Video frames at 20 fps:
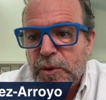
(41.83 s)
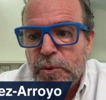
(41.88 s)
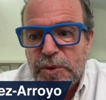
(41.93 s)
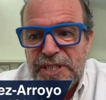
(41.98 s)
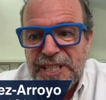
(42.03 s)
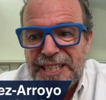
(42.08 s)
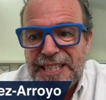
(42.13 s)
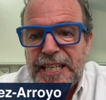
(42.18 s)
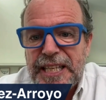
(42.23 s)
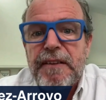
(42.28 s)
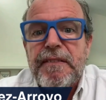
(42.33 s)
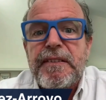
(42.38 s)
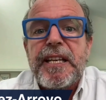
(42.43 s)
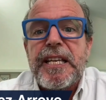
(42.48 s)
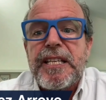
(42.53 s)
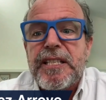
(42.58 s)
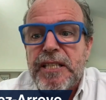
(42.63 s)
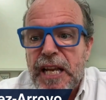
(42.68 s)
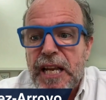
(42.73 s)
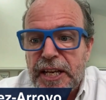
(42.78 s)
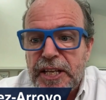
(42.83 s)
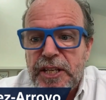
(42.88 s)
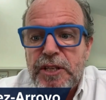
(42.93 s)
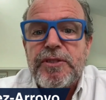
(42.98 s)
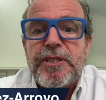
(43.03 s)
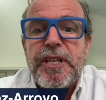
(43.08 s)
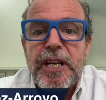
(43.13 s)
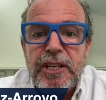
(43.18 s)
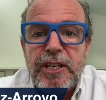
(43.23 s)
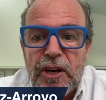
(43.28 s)
which at the end of the day is like new
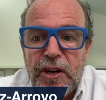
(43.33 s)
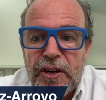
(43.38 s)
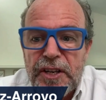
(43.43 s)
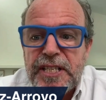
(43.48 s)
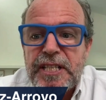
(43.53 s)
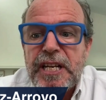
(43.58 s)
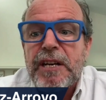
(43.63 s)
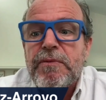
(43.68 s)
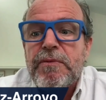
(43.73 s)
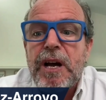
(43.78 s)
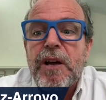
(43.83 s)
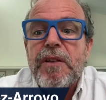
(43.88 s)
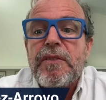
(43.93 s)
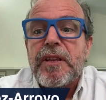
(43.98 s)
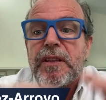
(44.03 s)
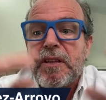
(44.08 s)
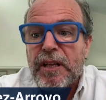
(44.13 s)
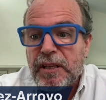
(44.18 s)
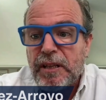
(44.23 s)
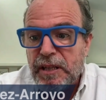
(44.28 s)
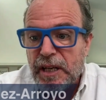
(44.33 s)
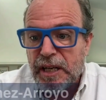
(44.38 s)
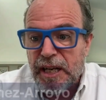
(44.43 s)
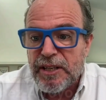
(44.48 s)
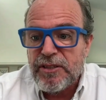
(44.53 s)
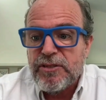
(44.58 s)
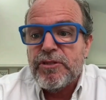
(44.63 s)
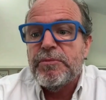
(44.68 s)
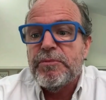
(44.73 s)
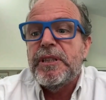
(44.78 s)
technologies around the
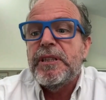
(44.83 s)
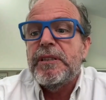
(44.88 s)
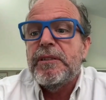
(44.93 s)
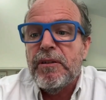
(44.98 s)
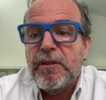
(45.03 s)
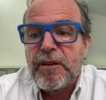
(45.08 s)
customer.